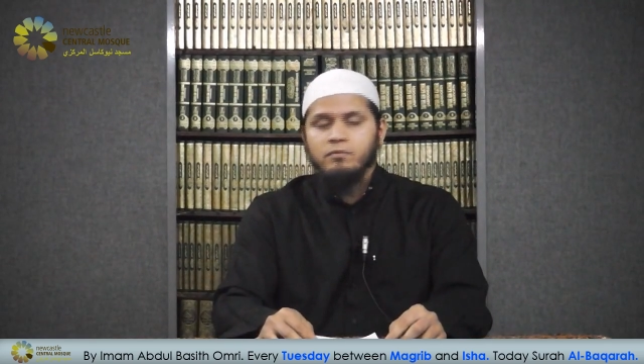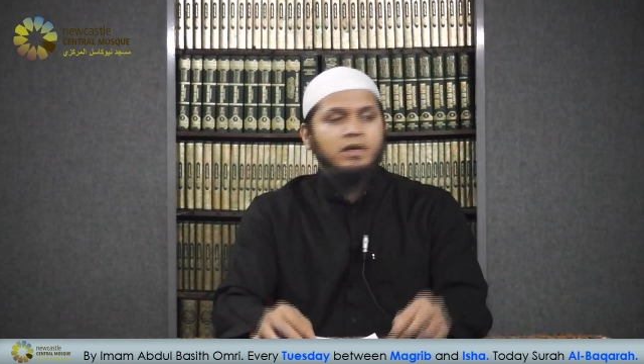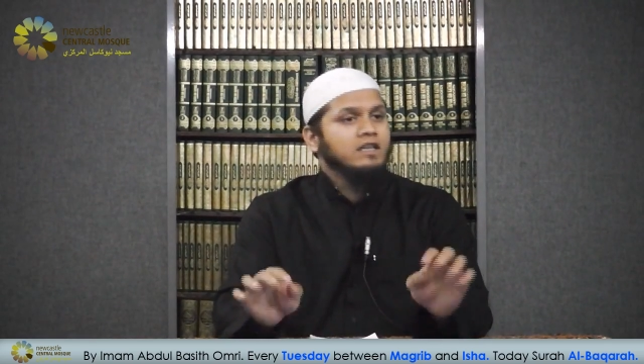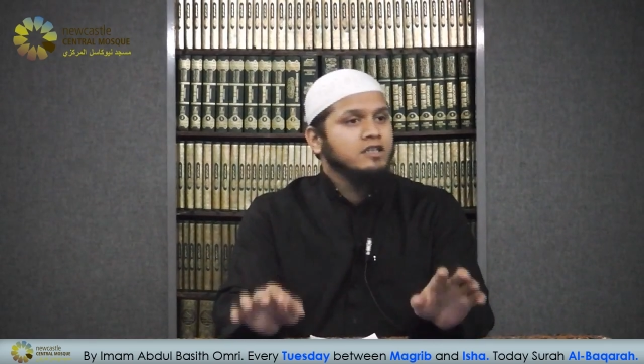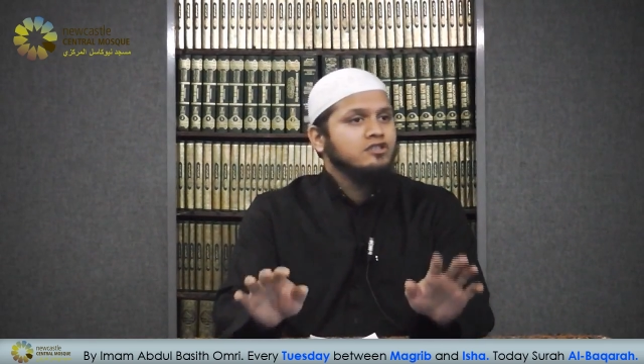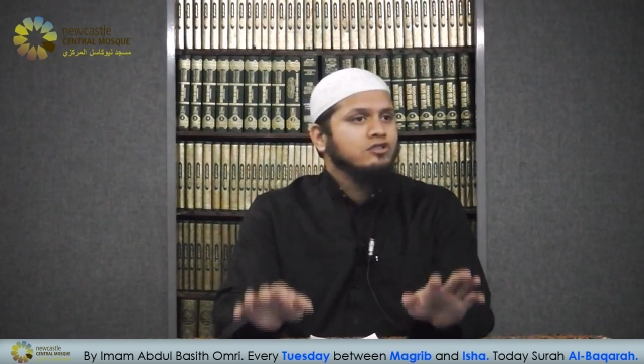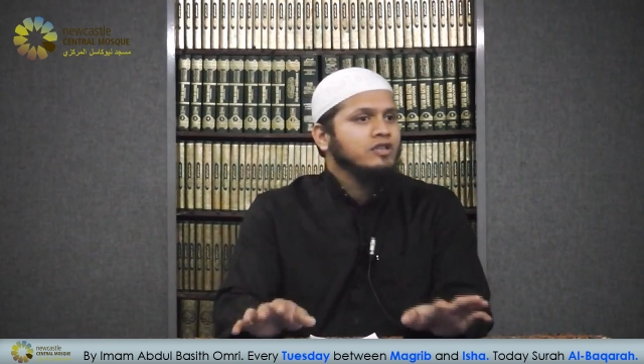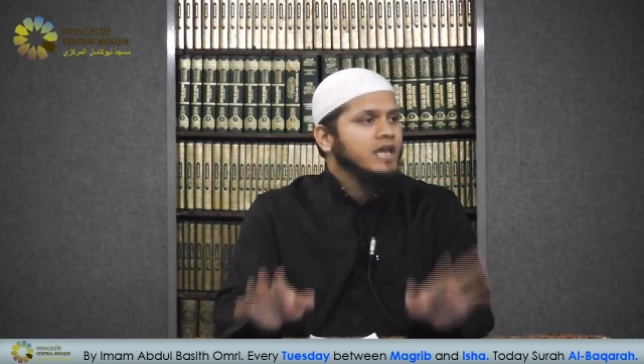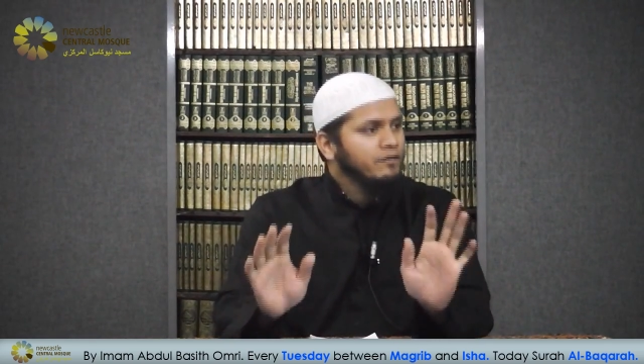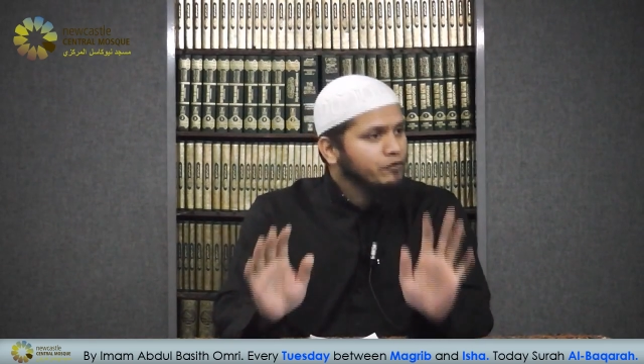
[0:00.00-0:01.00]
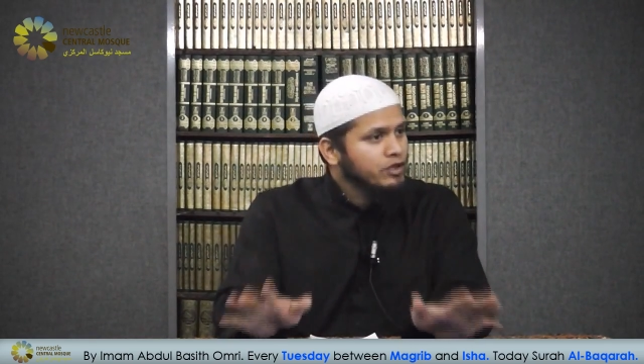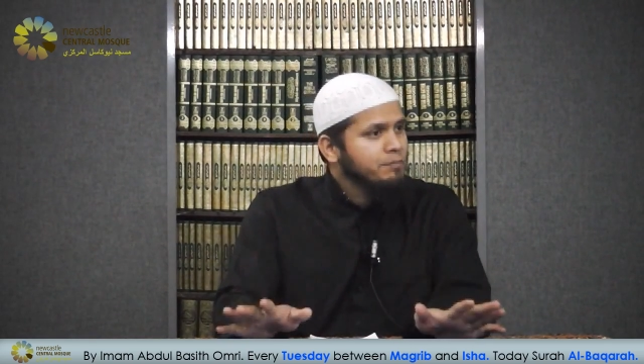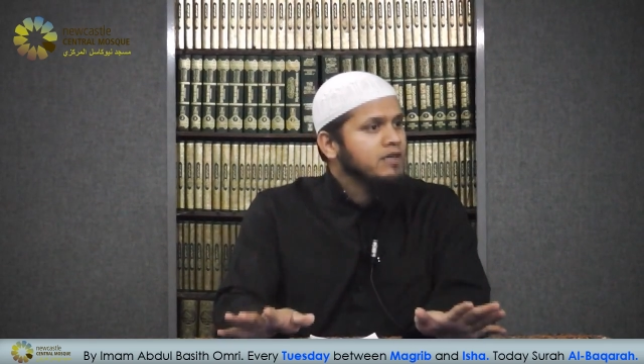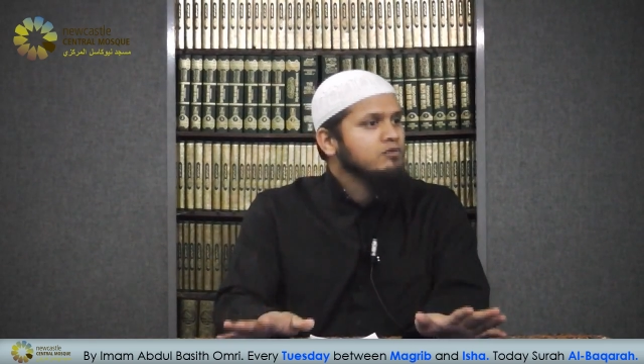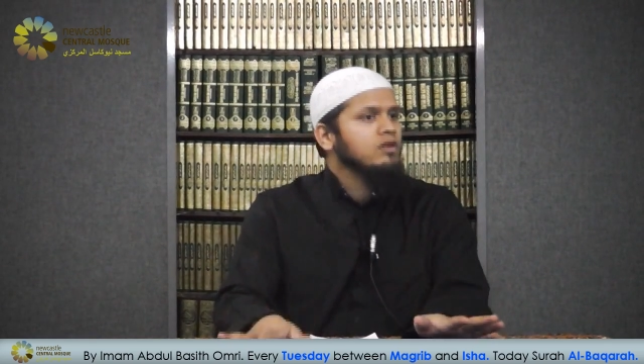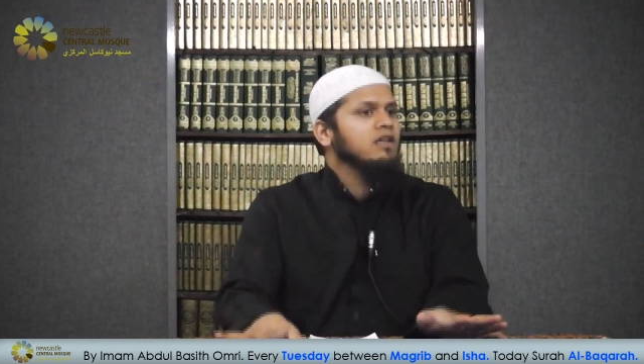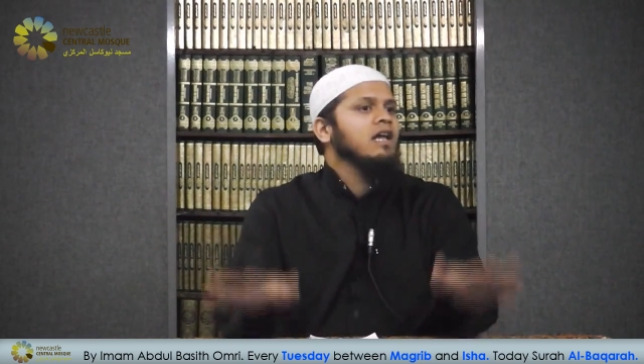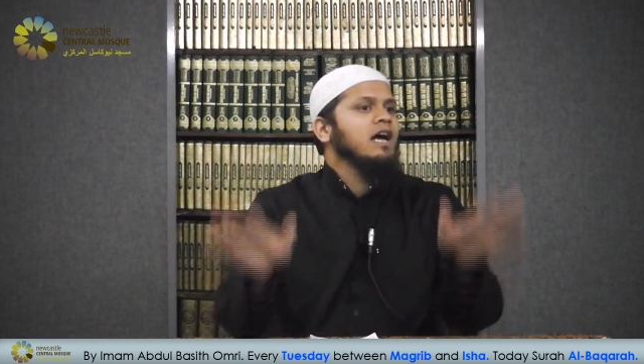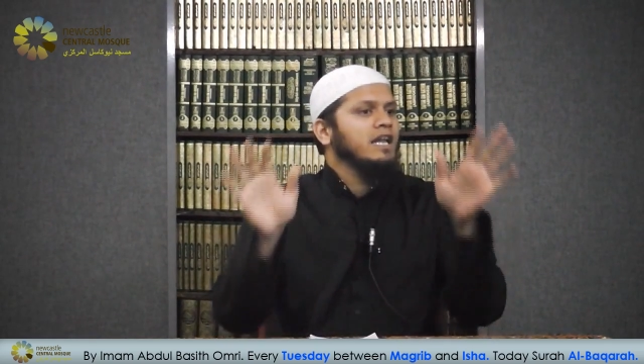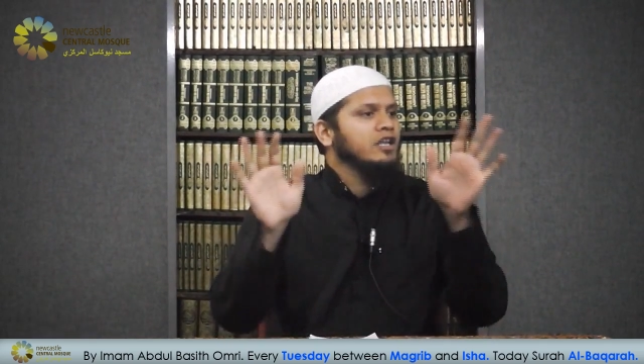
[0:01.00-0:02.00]
But in this dunya, if you repent to
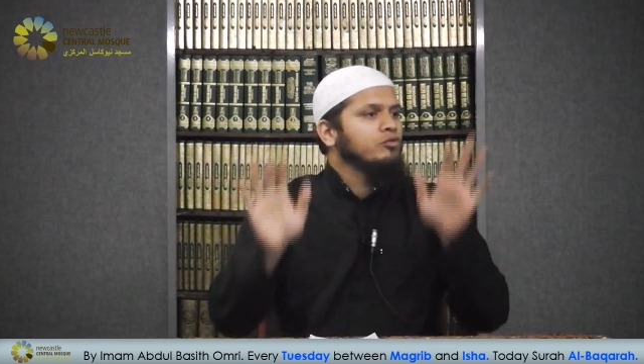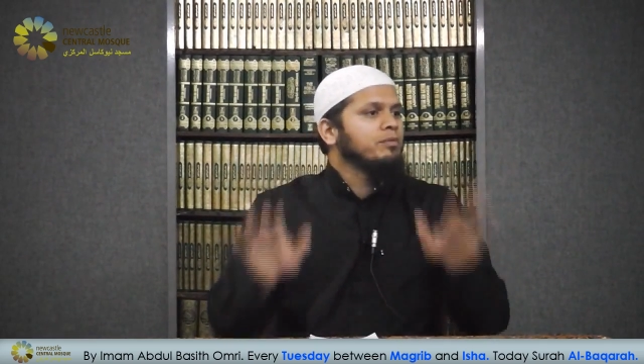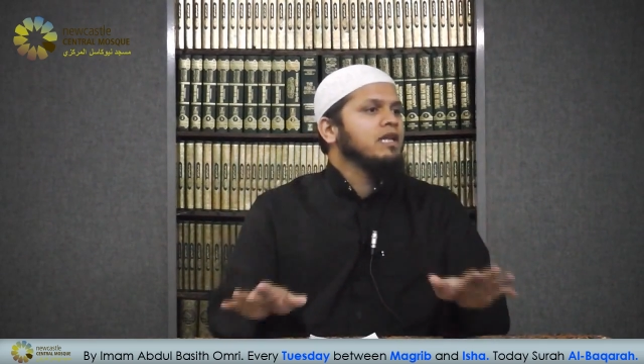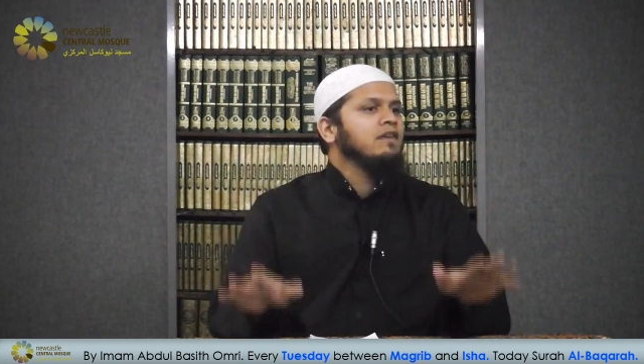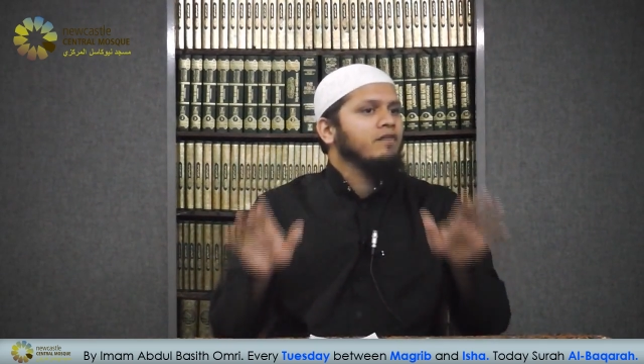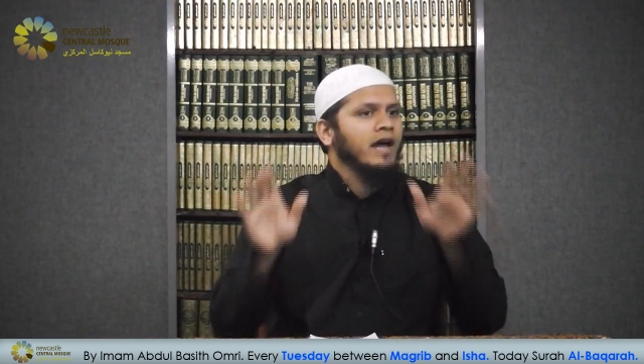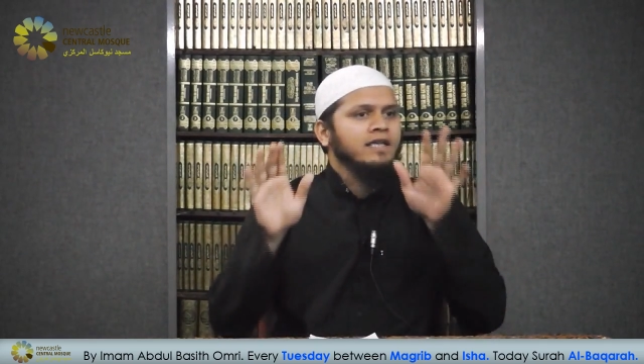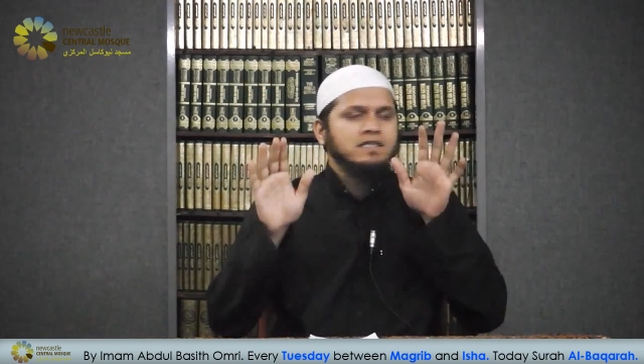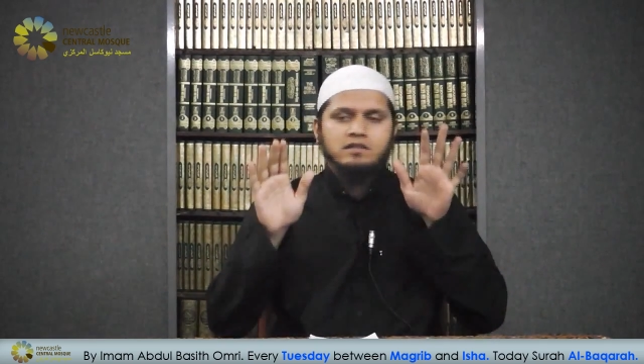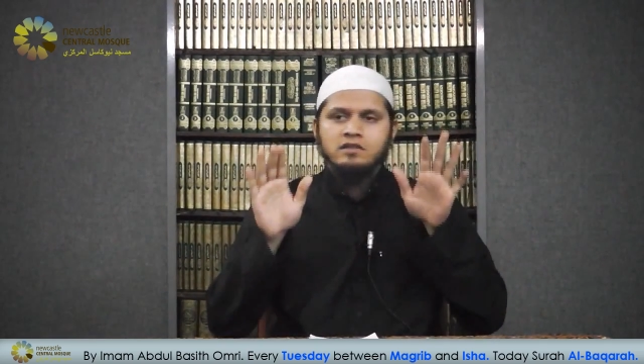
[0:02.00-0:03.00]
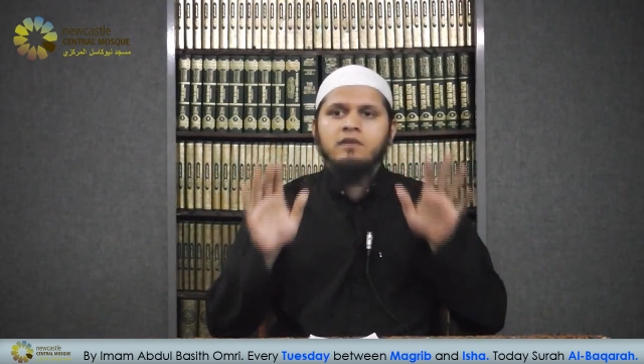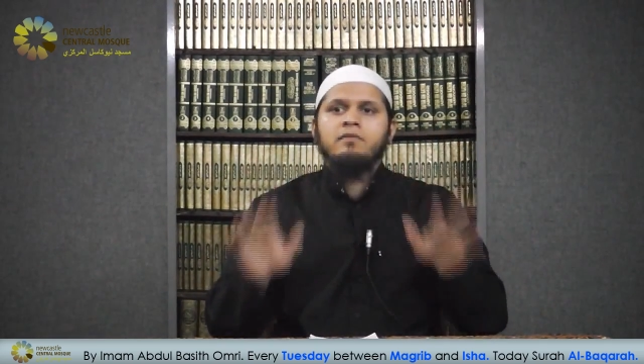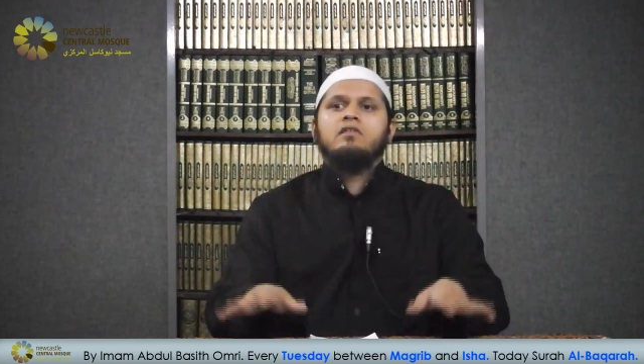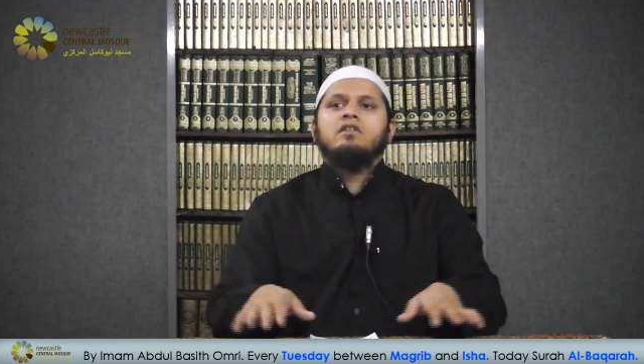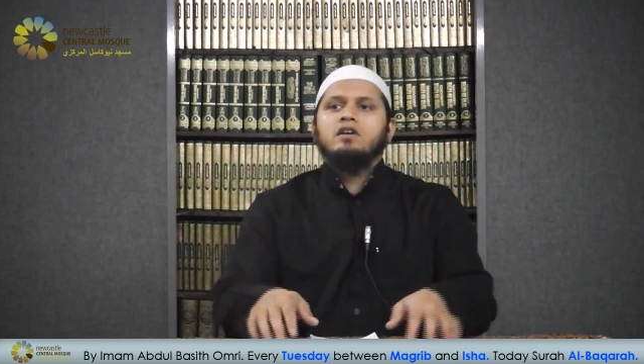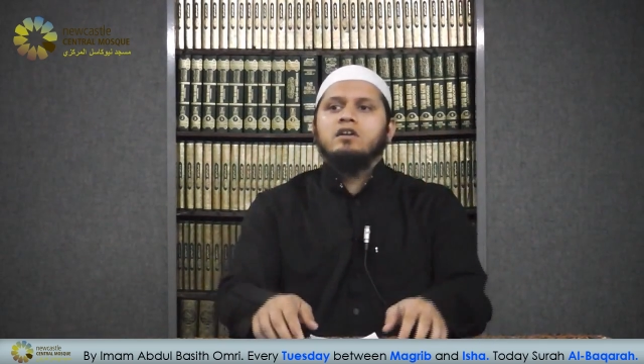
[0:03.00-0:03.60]
Allah and you believe as the